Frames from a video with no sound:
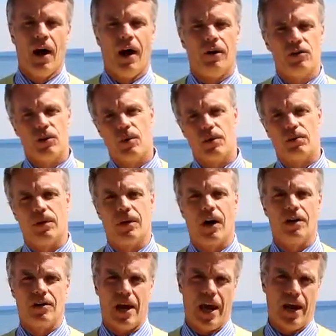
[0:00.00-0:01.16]
Also with
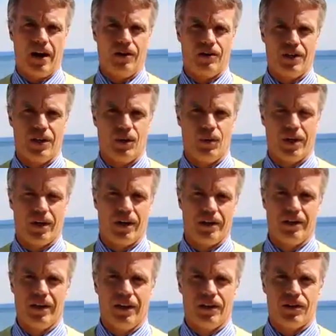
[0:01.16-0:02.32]
regard to energy, we
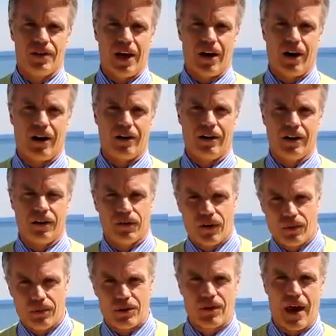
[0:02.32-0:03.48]
can set our
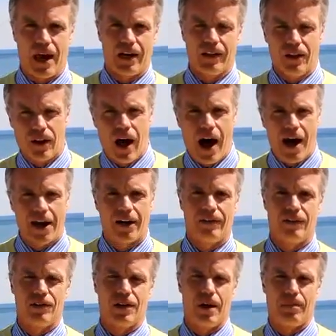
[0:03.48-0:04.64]
thermostat a little higher in
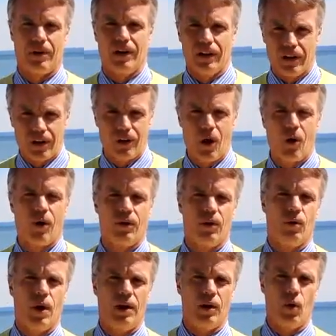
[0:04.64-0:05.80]
the summer and a little lower in
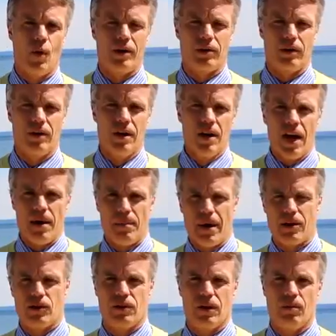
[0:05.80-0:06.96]
the, in the winter and
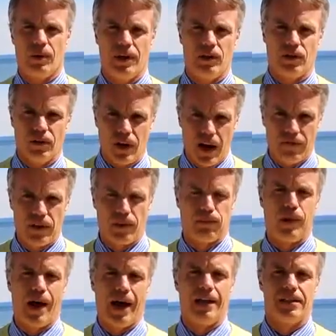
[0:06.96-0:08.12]
make sure we turn off the
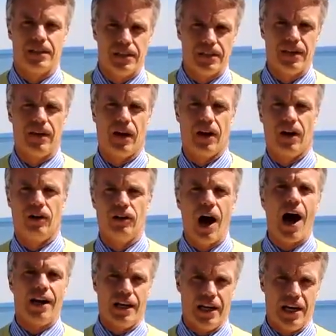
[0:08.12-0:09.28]
appliances that are
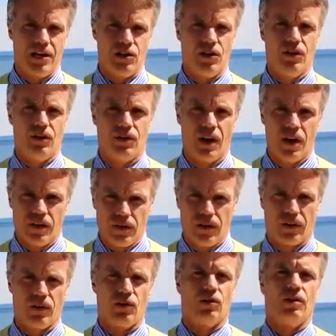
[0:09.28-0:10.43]
not in use to
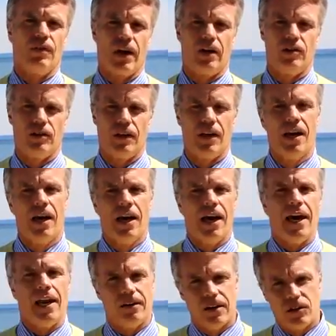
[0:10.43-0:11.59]
conserve energy.
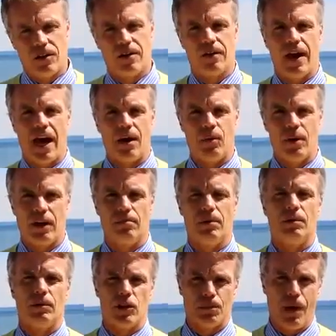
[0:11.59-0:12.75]
In addition to that, we can
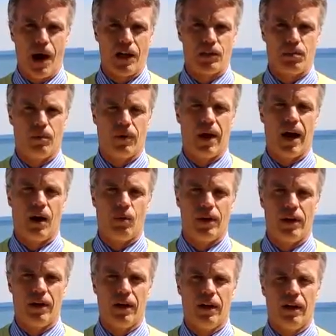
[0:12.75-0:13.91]
be responsible with how
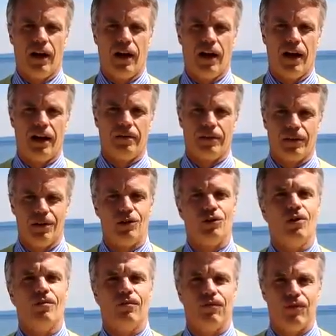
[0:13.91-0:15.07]
we uh,
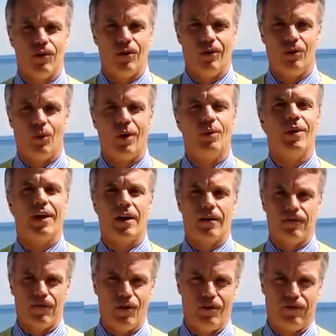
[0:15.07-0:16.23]
consume food. Where do we get our
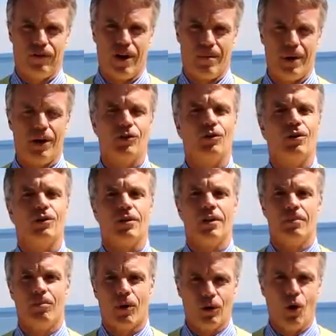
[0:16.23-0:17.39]
food from? Make sure it's
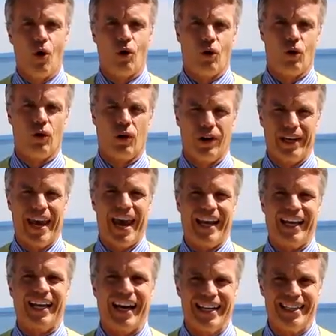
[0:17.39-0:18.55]
more local and
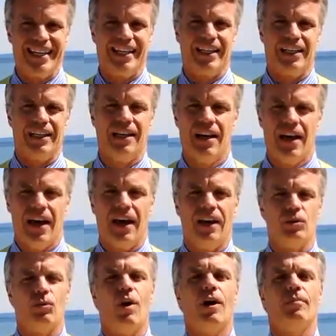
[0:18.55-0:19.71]
organic, ideally. And
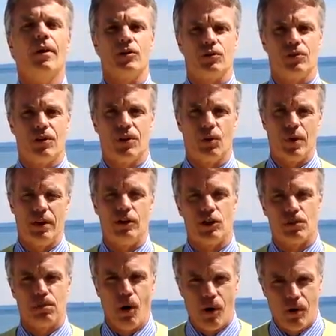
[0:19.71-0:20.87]
as well, make sure that we
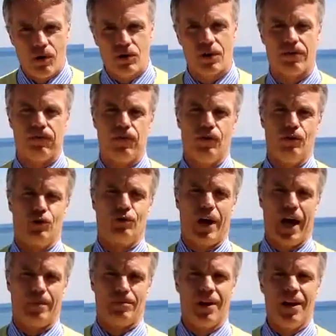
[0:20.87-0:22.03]
dispose of food
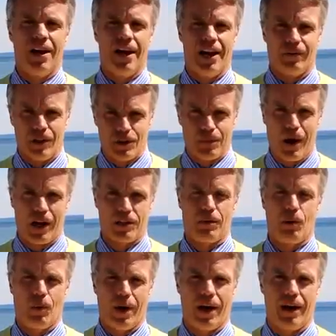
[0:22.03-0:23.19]
scraps in a
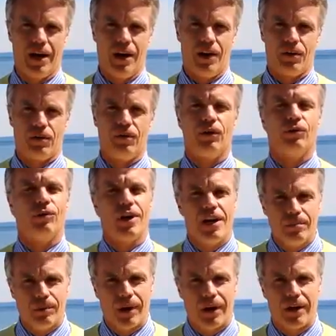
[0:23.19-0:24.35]
responsible way through the
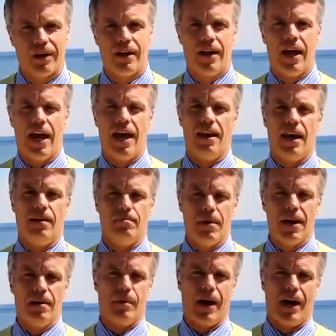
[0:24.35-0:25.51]
green bin and, and
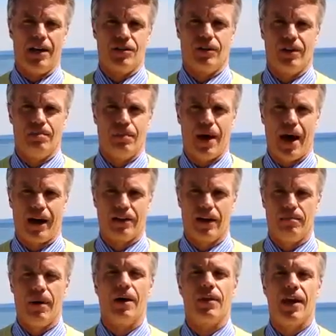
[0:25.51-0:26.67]
minimize our impact
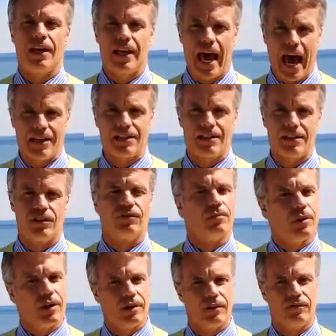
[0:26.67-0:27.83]
on methane gases
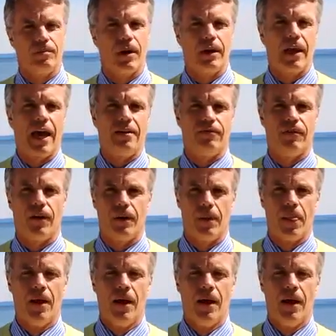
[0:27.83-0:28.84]
from our, from our landfill.